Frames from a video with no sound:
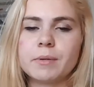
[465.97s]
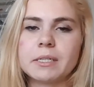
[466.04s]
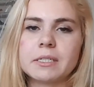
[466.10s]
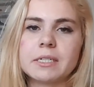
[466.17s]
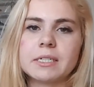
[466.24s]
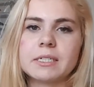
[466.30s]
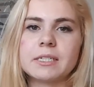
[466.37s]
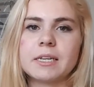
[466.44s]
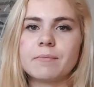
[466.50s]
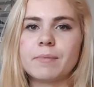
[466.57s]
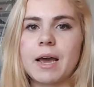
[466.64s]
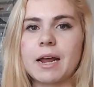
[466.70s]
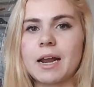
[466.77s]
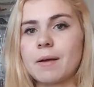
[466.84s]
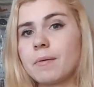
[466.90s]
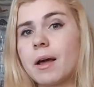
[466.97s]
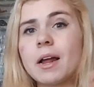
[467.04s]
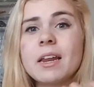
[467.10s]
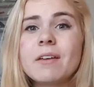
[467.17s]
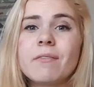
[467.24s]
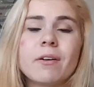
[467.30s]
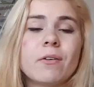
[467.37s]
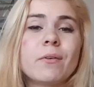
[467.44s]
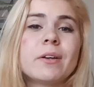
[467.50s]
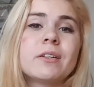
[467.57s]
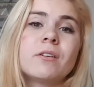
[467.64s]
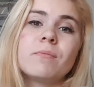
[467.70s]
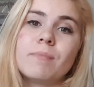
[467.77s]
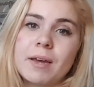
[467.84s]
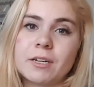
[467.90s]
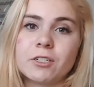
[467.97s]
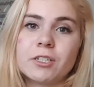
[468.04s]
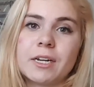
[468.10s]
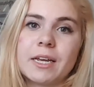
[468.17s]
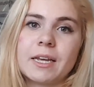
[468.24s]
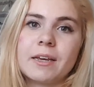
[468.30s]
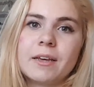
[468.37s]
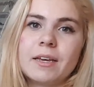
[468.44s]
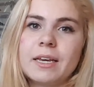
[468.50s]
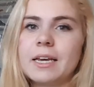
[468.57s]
business seem bad. I'm not even going to mention it.